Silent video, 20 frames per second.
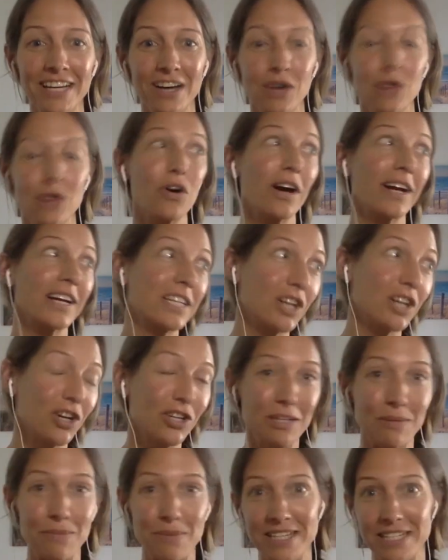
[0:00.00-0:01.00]
Or I can
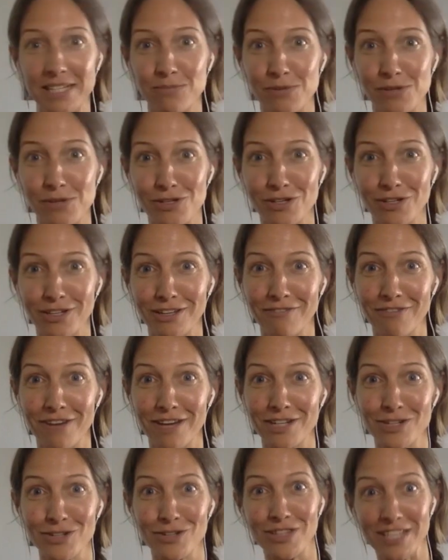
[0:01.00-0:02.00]
only be spiritual if I
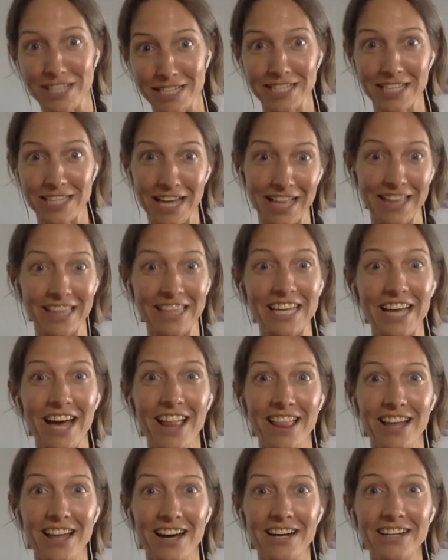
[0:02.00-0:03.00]
do this, that, and the
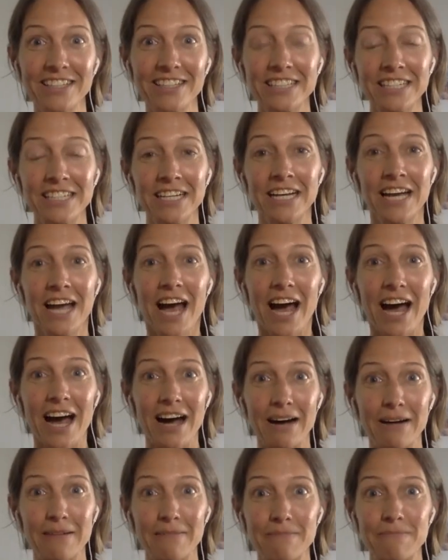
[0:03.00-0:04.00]
other.
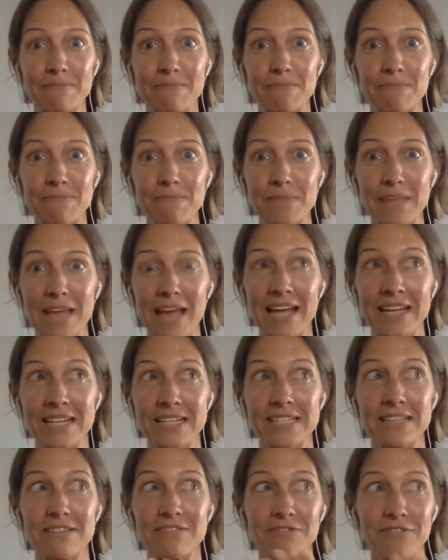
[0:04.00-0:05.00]

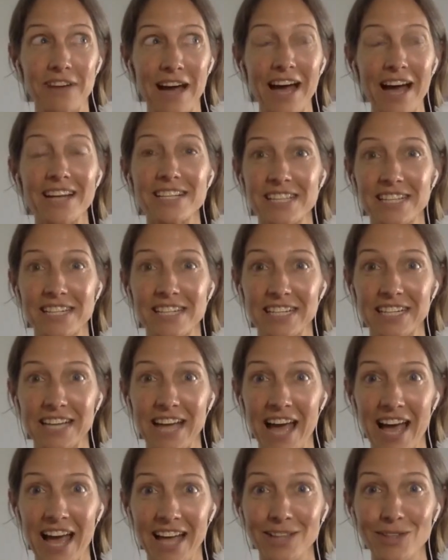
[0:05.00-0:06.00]
And the fact that it
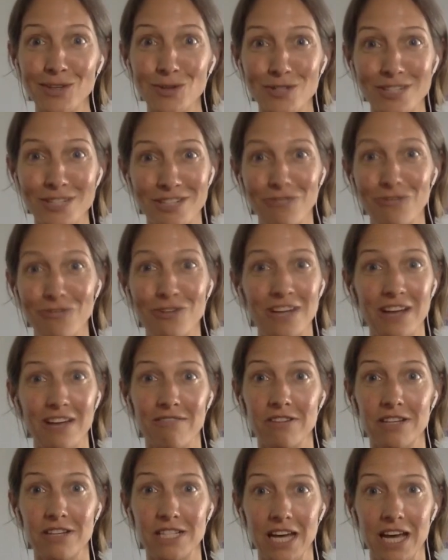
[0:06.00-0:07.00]
can look different
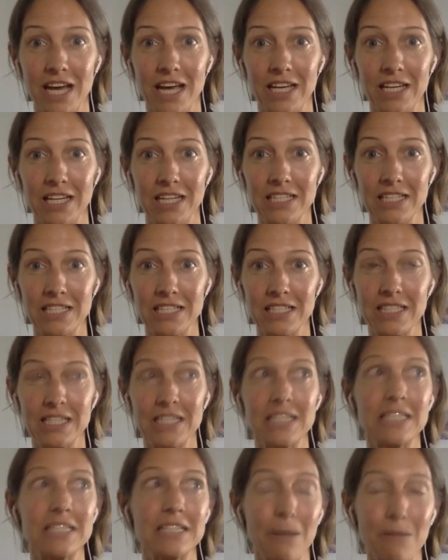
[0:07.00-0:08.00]
every day is
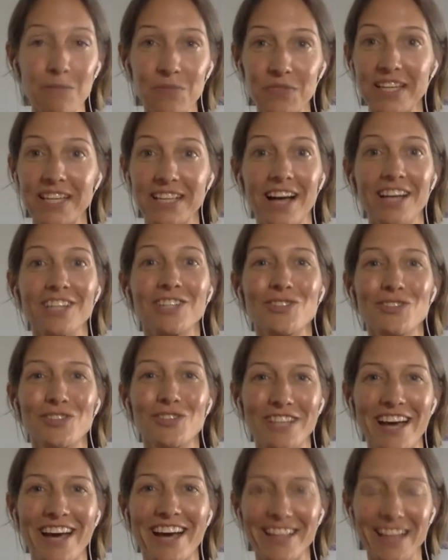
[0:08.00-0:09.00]
something, like you
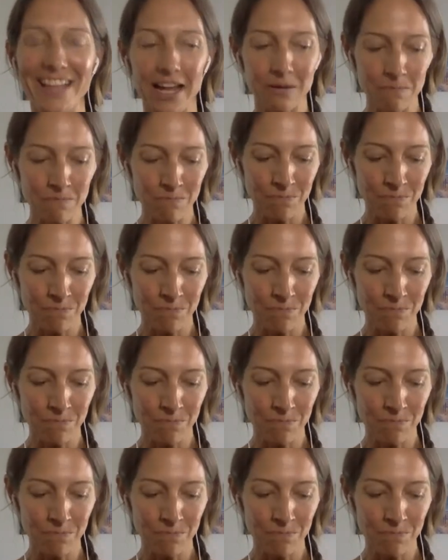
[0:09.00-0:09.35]
say, that